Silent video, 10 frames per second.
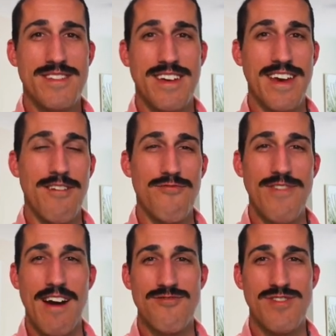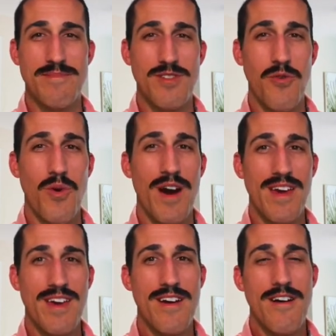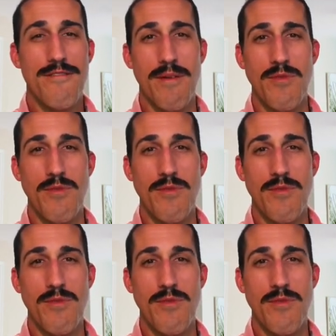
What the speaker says: can get you round trip to Hawaii from the